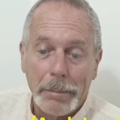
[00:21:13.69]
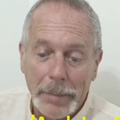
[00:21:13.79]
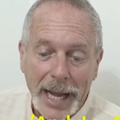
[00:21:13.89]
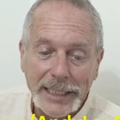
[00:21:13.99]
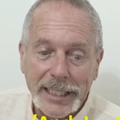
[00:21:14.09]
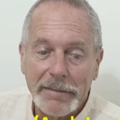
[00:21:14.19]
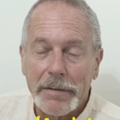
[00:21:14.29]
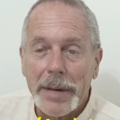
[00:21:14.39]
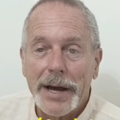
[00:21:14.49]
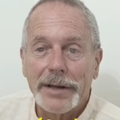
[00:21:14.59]
massive
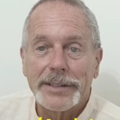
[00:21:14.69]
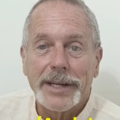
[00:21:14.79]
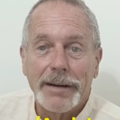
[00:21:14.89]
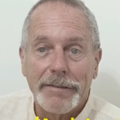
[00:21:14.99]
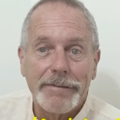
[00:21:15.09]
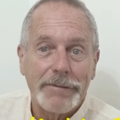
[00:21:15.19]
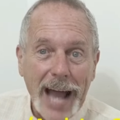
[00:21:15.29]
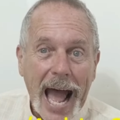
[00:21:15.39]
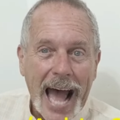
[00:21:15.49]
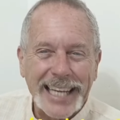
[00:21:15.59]
amount of
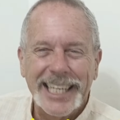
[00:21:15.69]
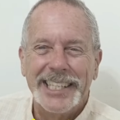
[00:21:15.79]
fat